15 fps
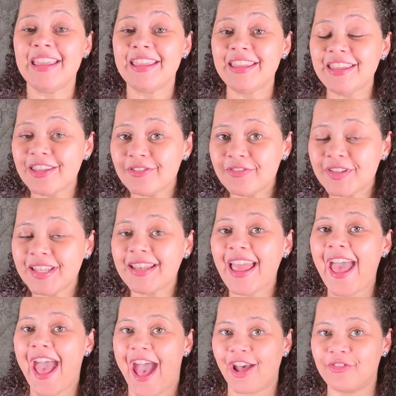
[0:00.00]
Even
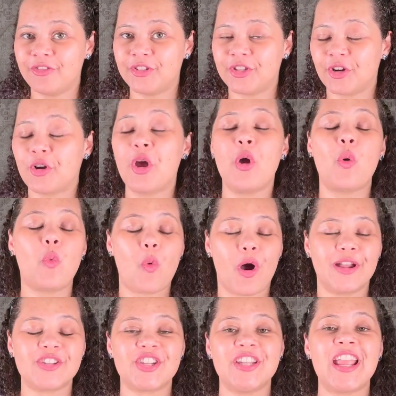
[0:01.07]
after
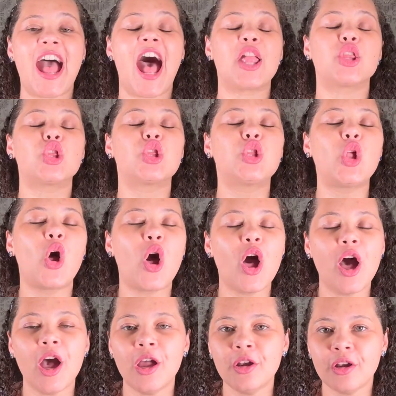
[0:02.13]
watching a
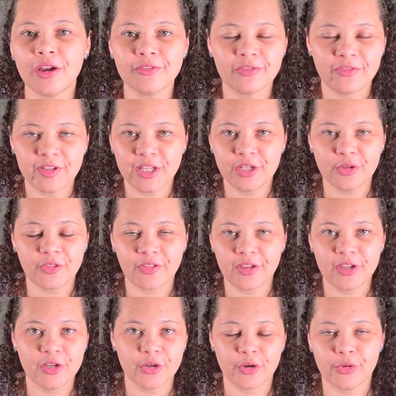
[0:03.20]
ton of videos
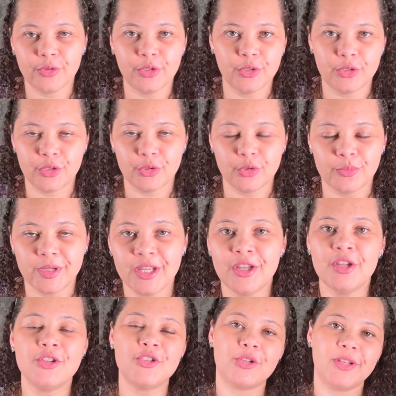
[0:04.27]
here on YouTube
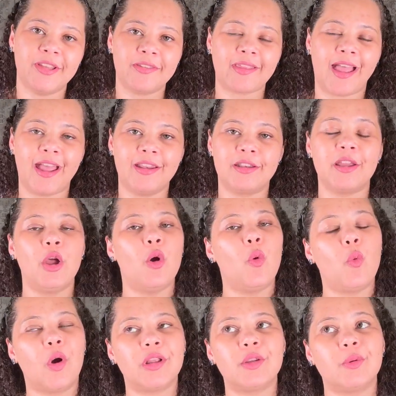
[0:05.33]
to decide
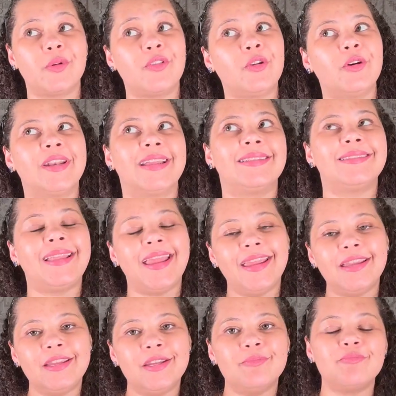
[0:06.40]
what was gonna
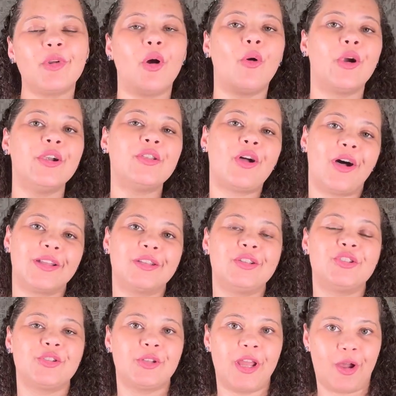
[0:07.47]
take or not
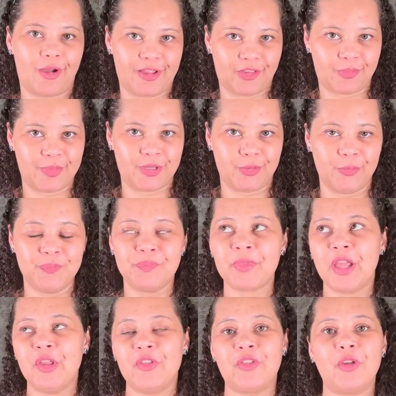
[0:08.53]
to the hospital.
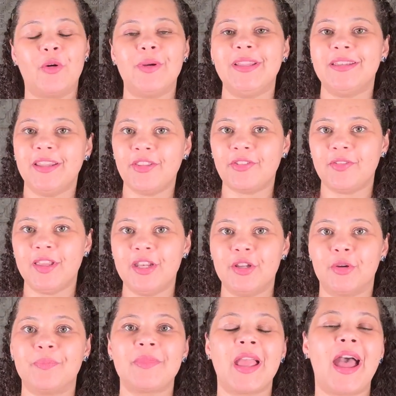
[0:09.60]
So in this
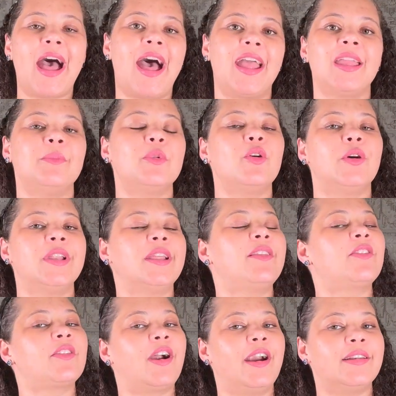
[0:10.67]
video, I am gonna
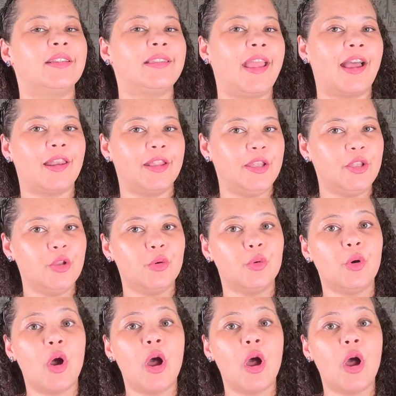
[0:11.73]
start telling you